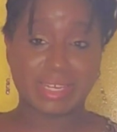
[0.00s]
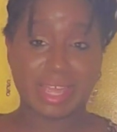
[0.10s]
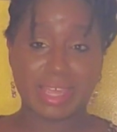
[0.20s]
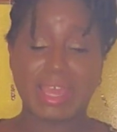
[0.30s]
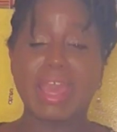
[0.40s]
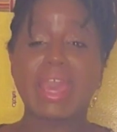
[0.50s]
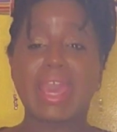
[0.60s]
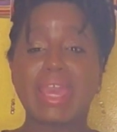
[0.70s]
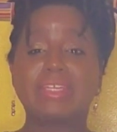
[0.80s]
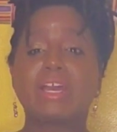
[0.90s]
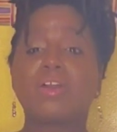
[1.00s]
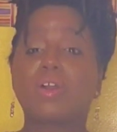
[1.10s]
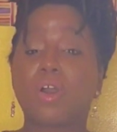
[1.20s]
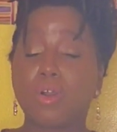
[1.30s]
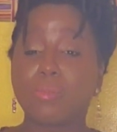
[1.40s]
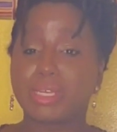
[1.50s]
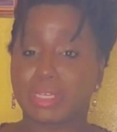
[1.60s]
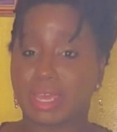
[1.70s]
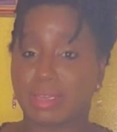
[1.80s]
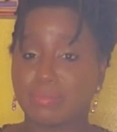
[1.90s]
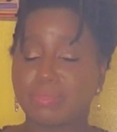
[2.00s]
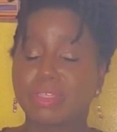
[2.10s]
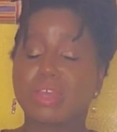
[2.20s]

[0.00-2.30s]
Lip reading: Day and Akoma Day,